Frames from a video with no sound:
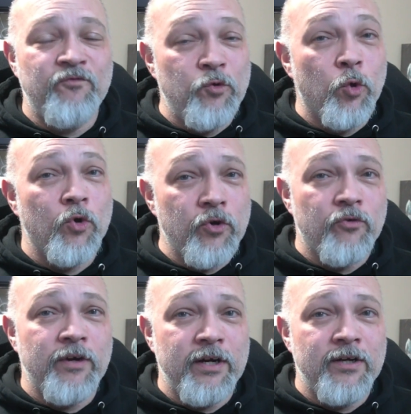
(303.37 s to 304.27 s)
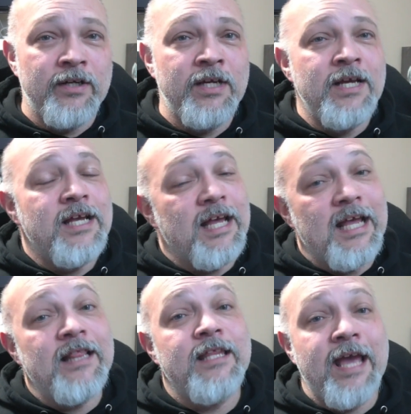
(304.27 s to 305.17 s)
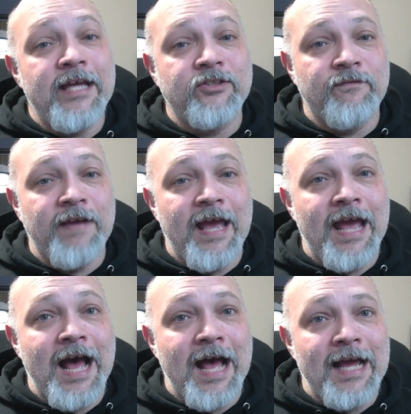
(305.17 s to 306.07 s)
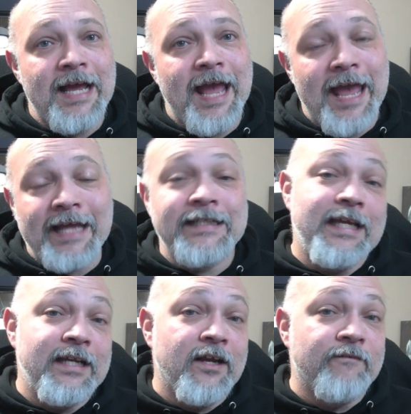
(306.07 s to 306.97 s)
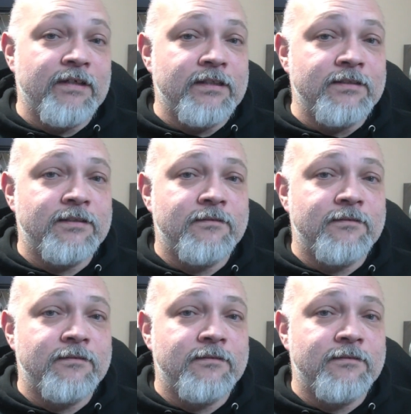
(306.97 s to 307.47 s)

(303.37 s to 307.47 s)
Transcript: your career in the age of AI and data governance.